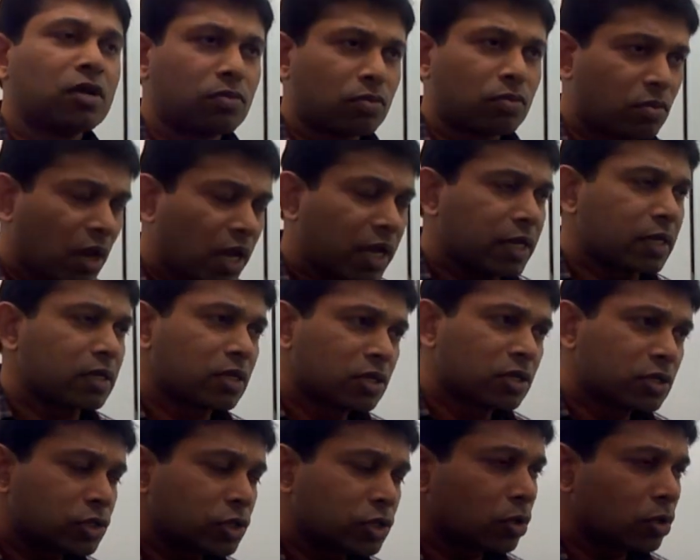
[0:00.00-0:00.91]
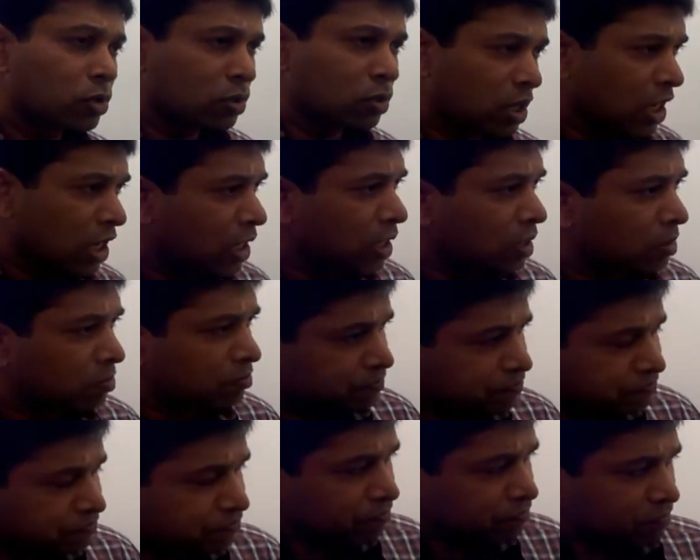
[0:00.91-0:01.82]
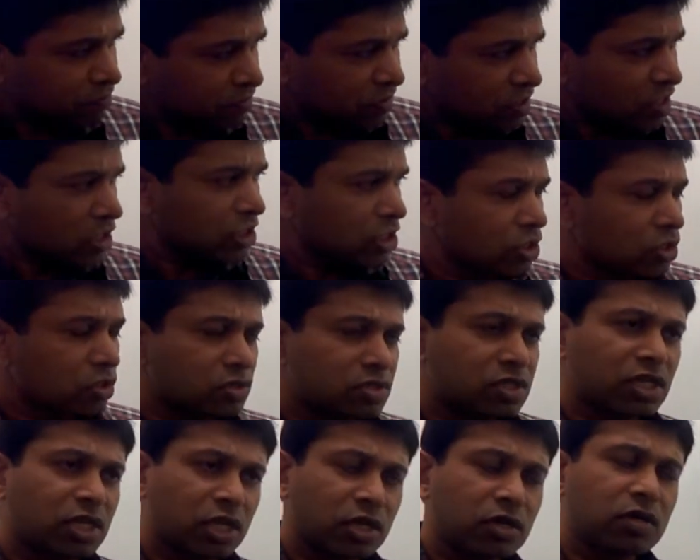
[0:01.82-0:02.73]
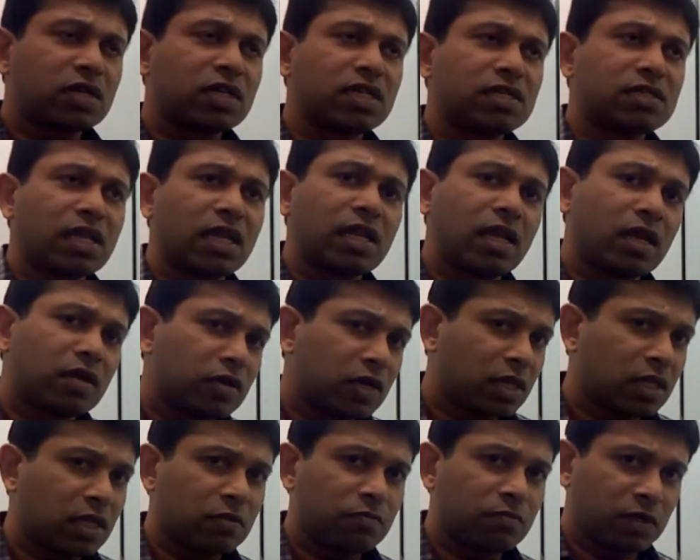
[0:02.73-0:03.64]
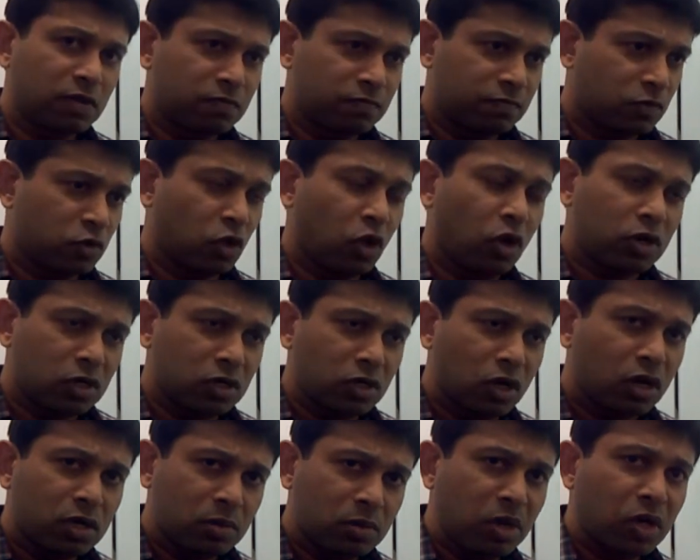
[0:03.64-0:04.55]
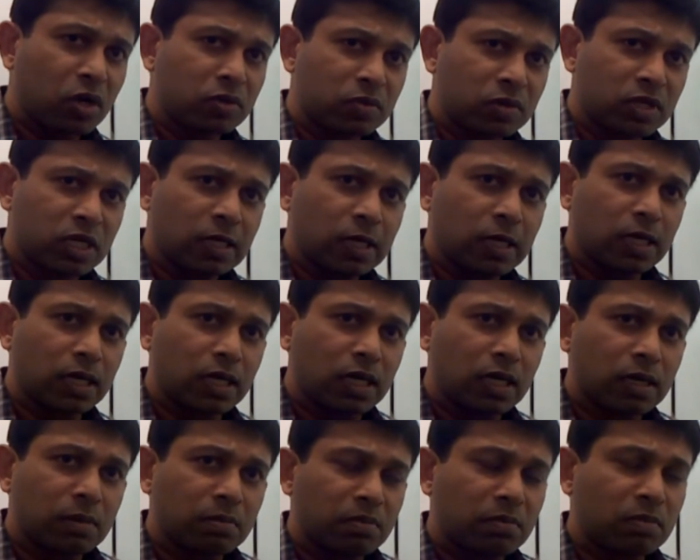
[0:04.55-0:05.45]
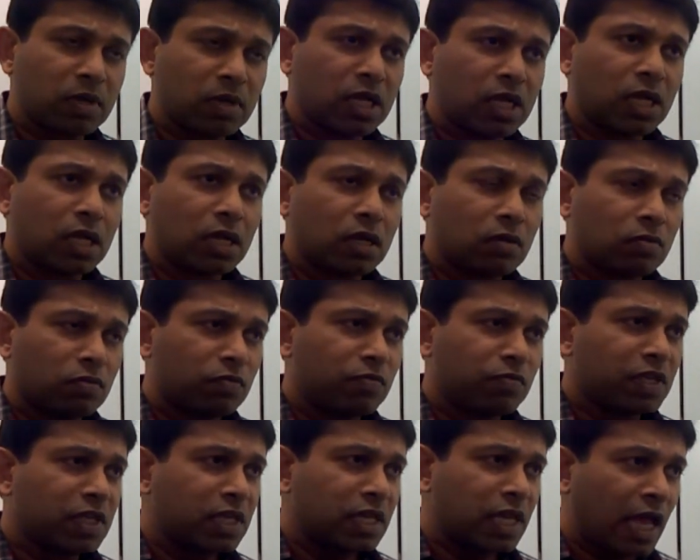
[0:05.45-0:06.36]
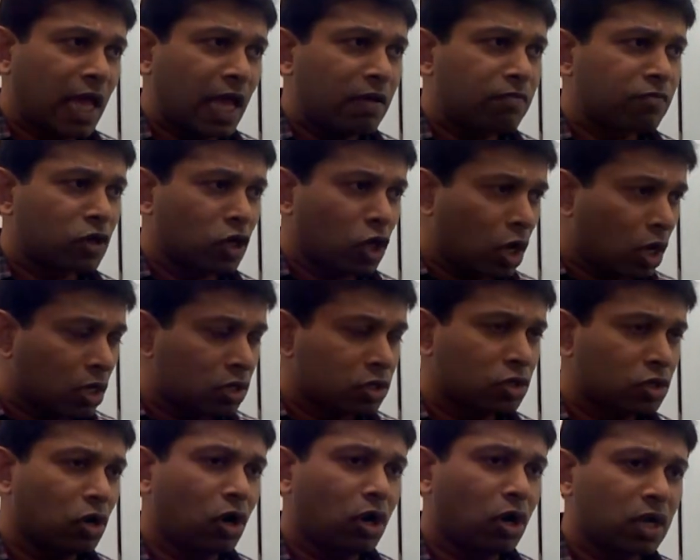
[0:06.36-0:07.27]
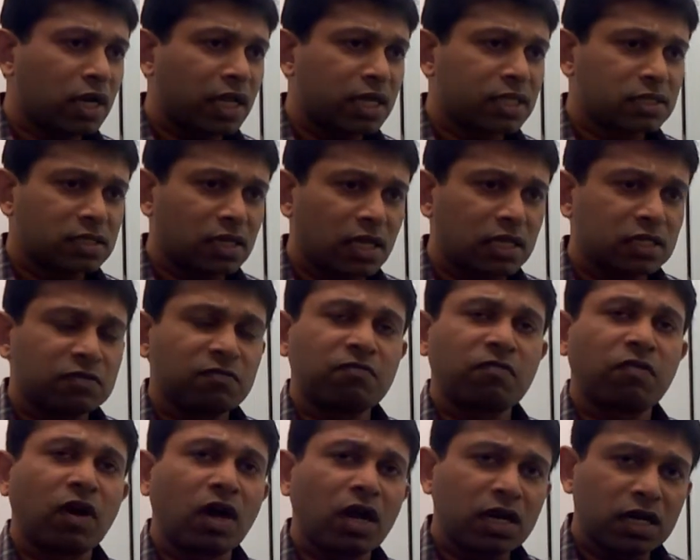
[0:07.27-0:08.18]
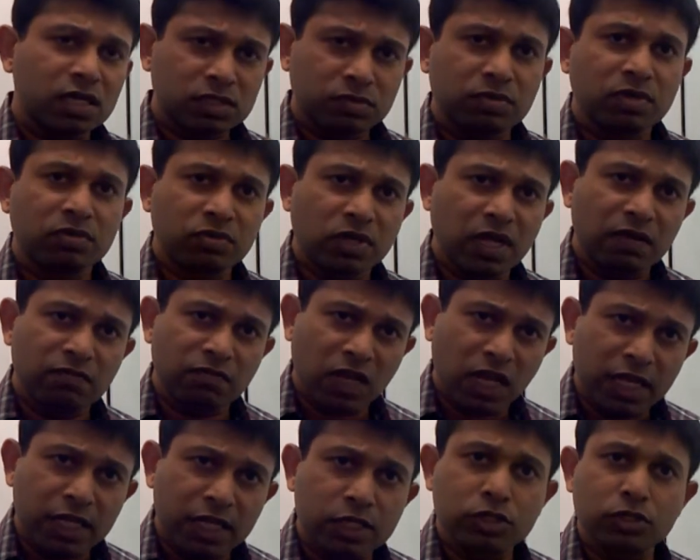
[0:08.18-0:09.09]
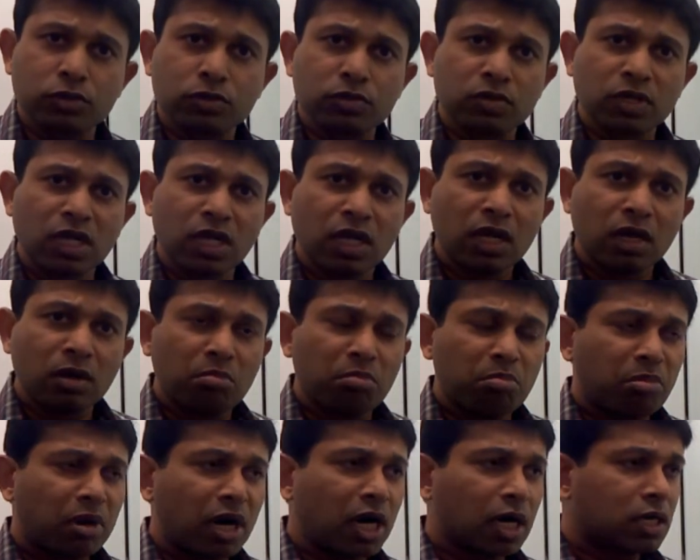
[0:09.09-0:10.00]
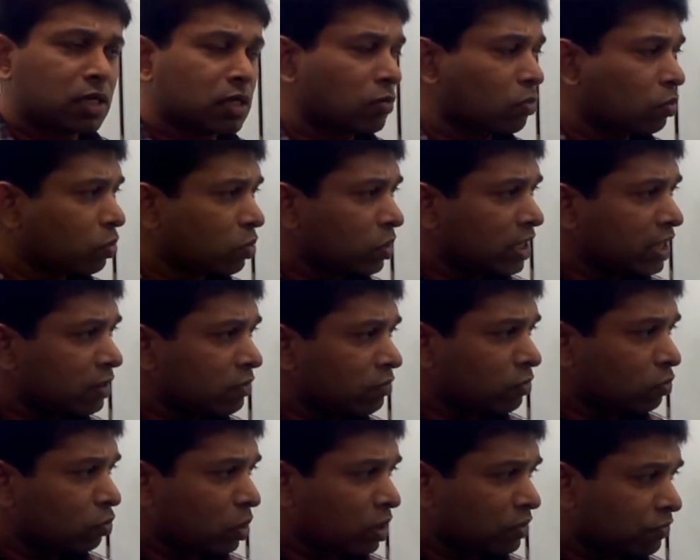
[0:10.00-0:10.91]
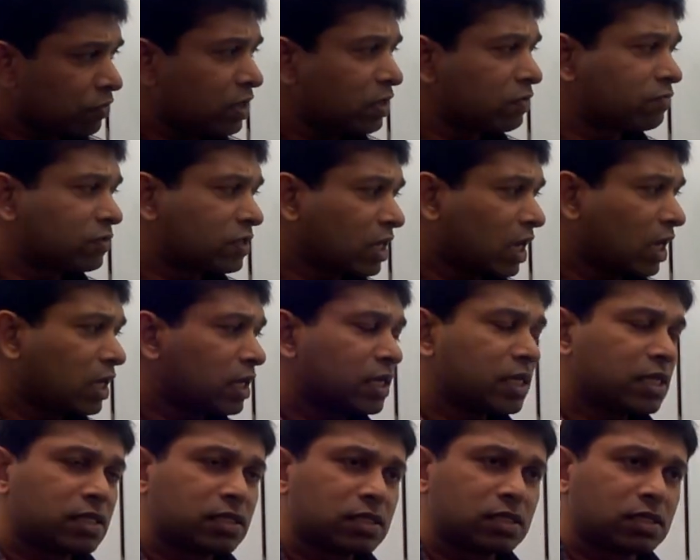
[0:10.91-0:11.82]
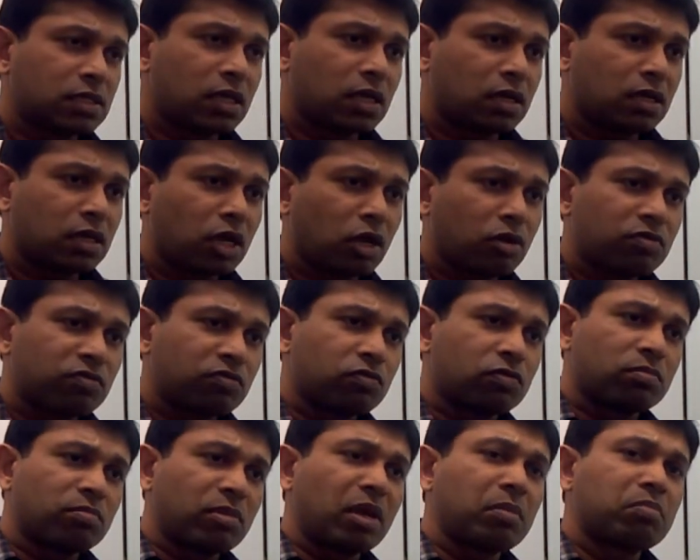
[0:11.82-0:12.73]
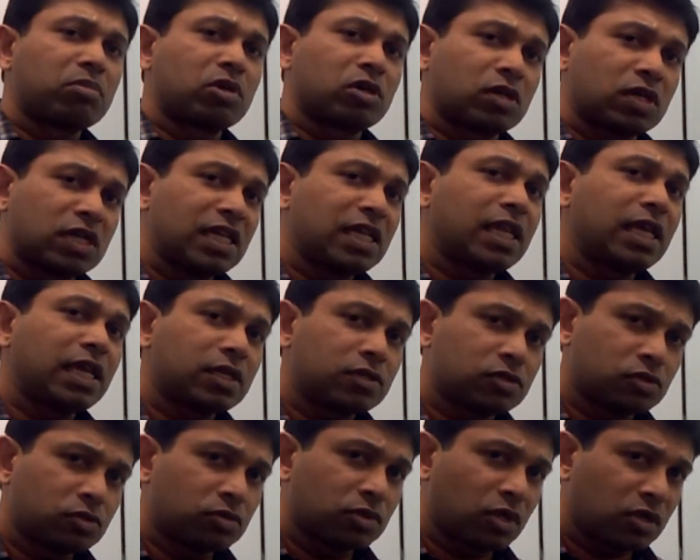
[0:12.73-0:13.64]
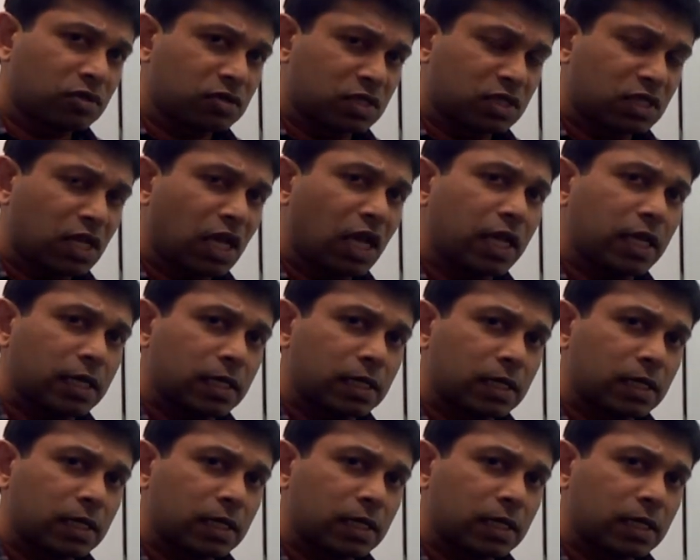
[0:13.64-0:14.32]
Right. So, security is an area that we've thought a lot about. We have not gone as far as we would have liked to, but what we've done is, now if you remember, in AX 2009,